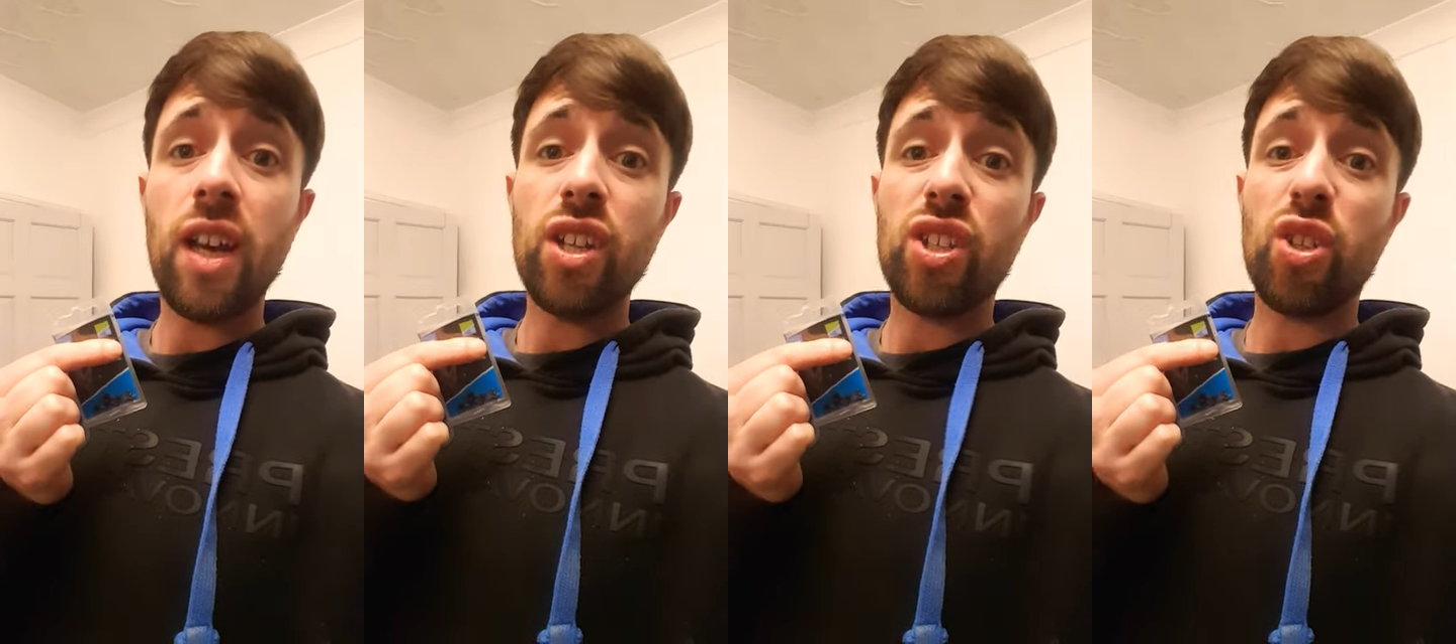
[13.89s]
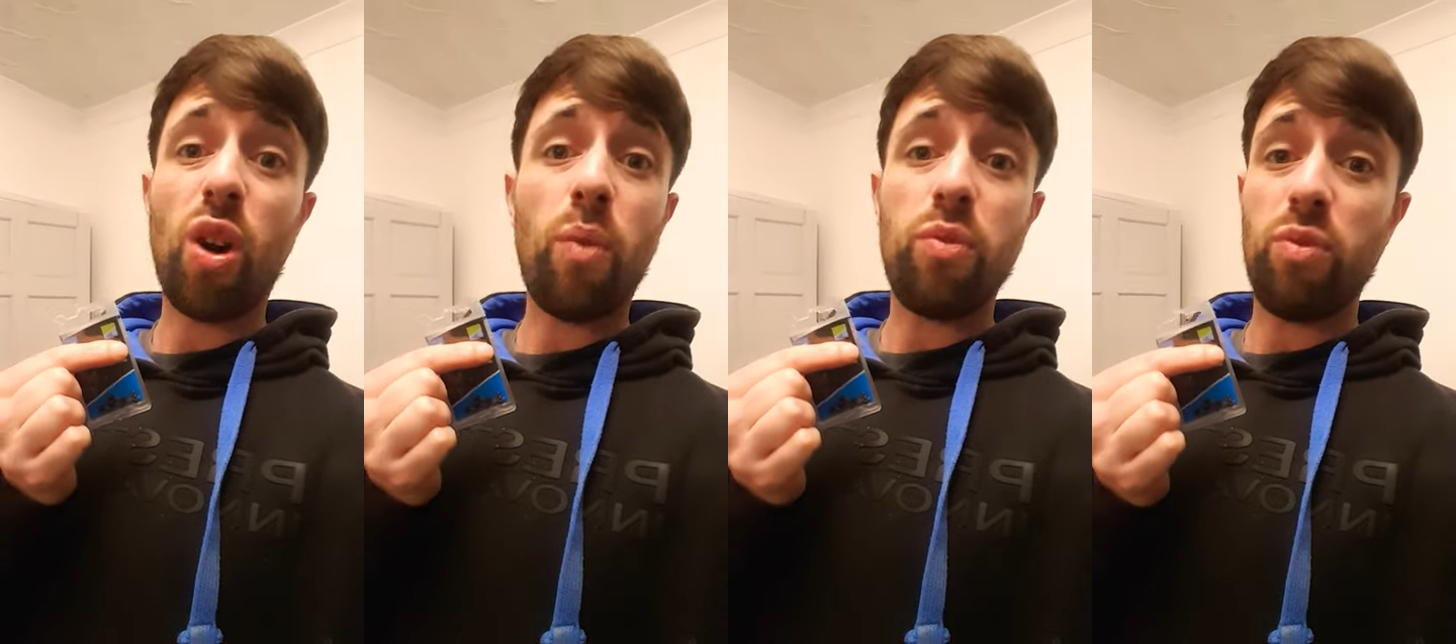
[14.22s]

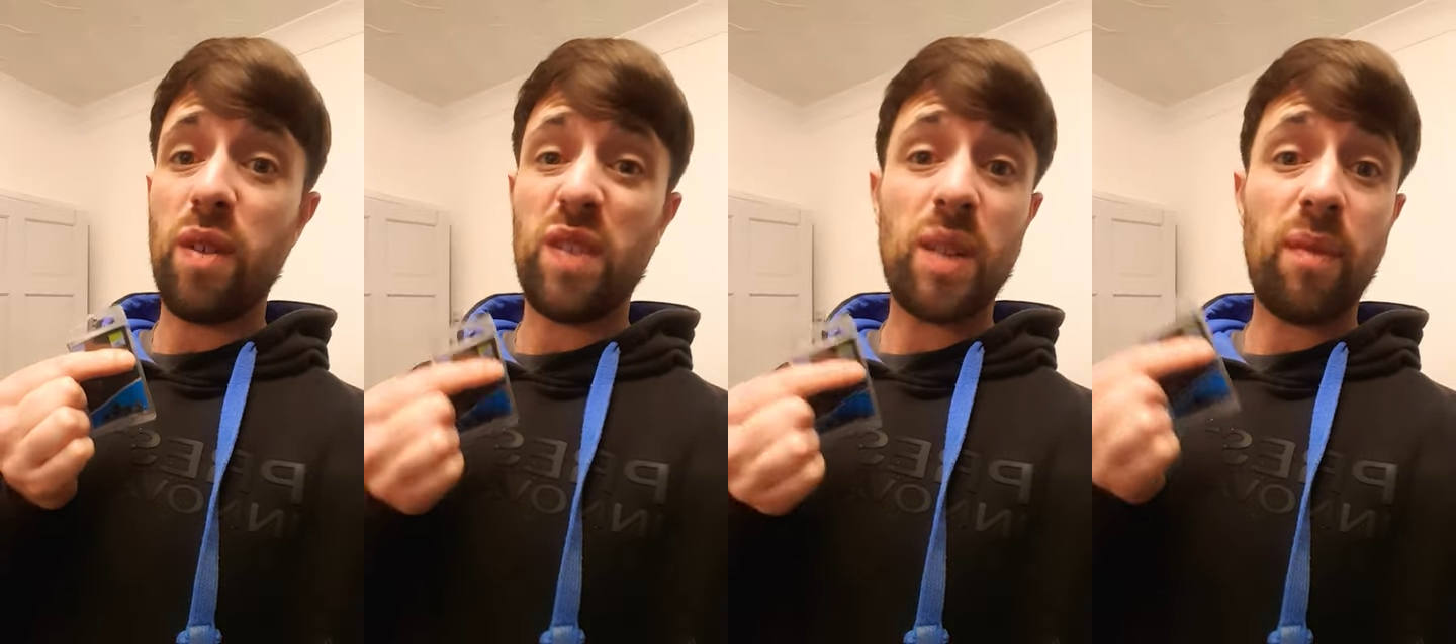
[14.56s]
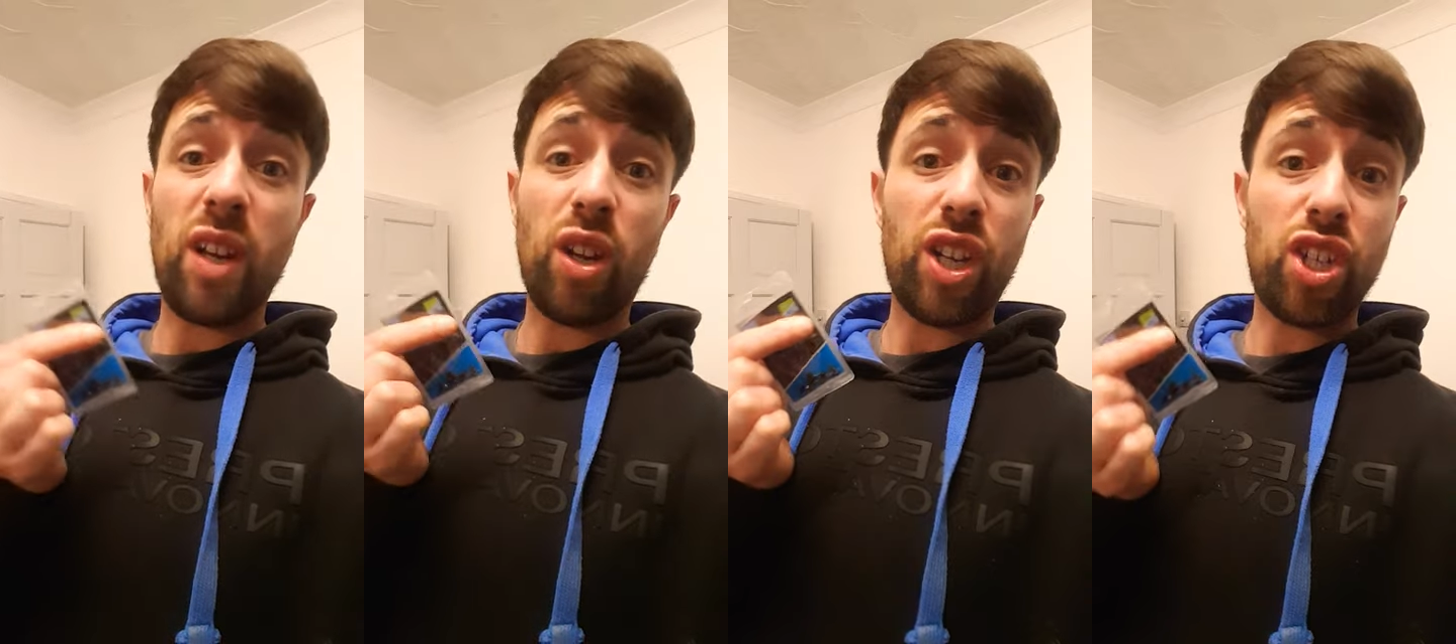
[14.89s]
stocked with
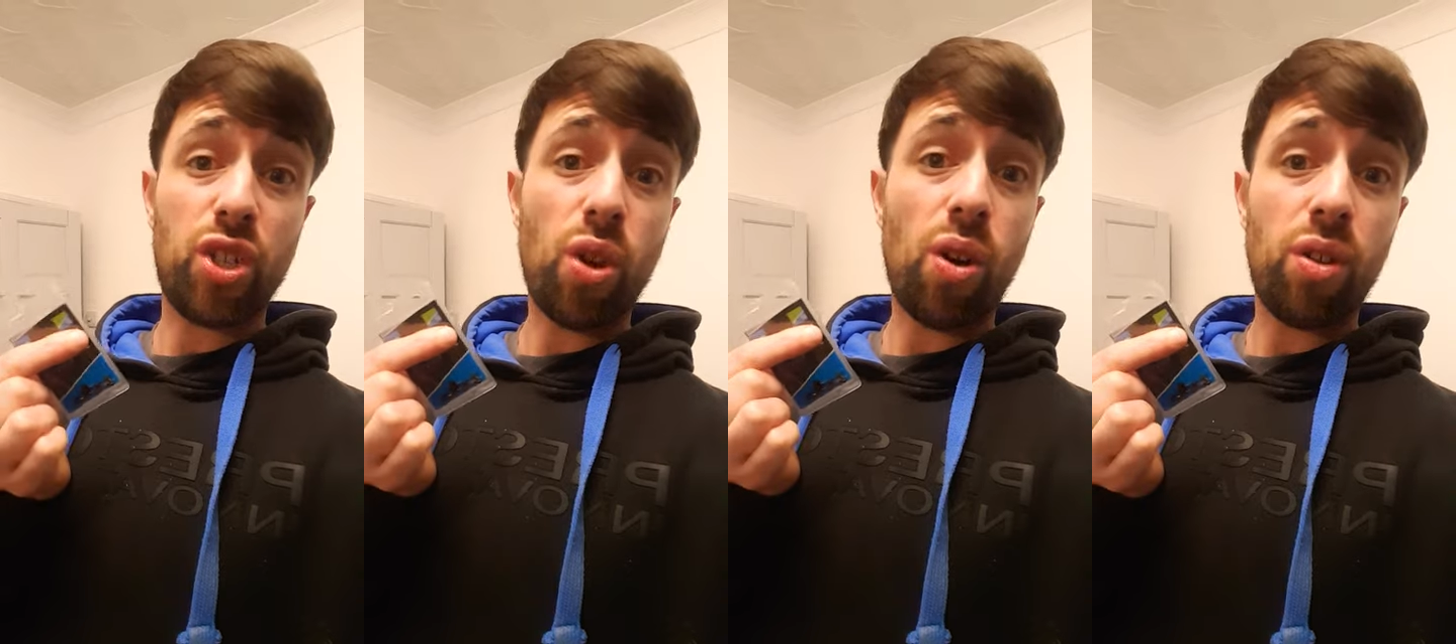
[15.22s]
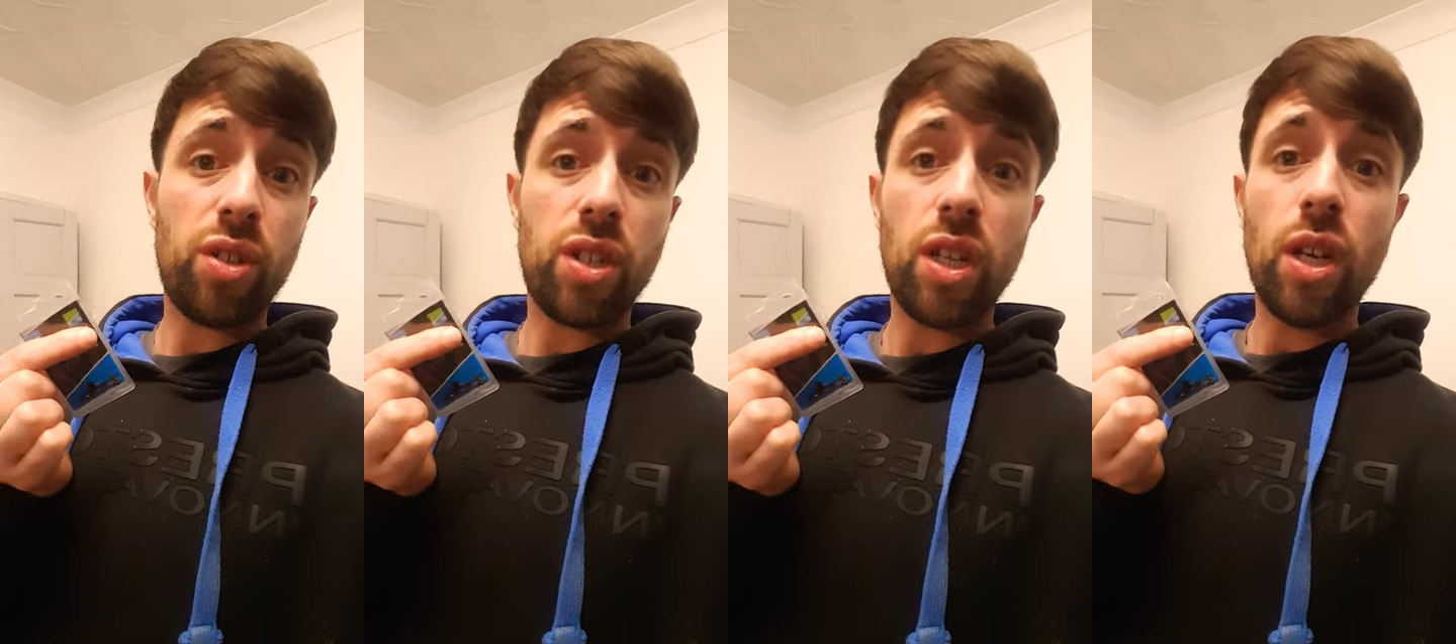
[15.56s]
something like a
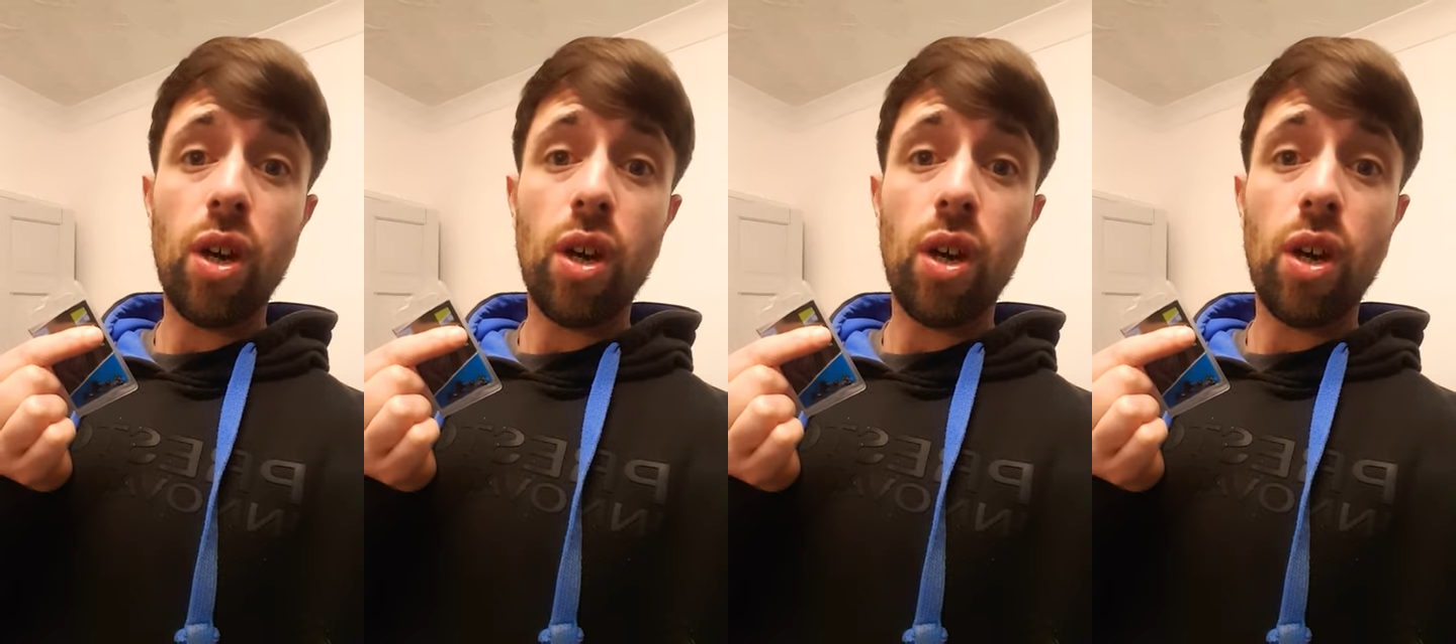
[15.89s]
shot,